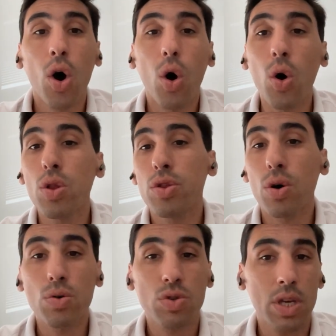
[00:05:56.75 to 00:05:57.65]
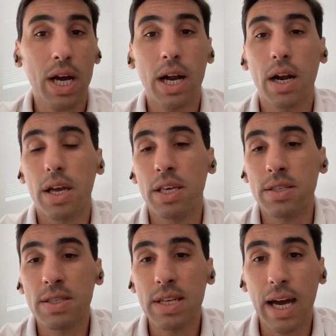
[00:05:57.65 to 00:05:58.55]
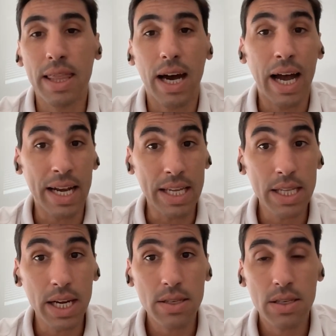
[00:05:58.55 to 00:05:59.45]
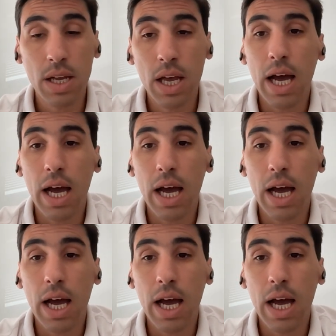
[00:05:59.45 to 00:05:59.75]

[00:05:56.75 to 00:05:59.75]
all those are inside an index,